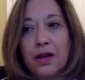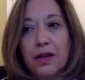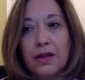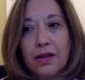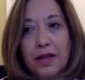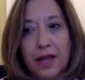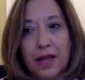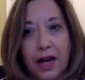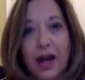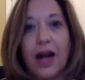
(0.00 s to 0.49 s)

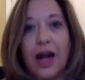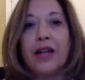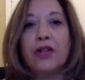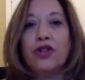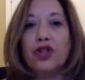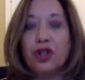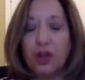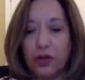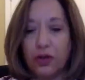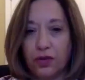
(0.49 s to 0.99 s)
that I
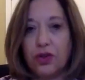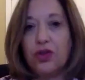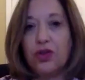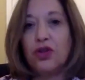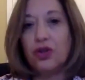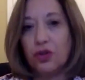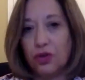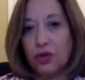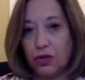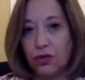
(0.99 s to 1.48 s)
chose
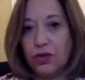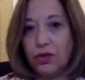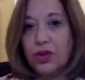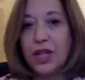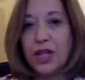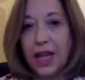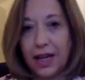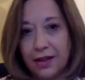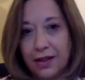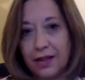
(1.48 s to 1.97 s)
to
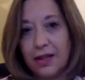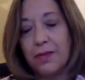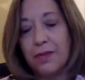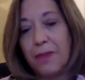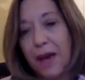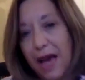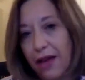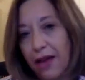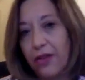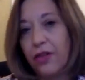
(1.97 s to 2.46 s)
take this
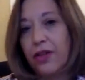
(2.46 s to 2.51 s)
path.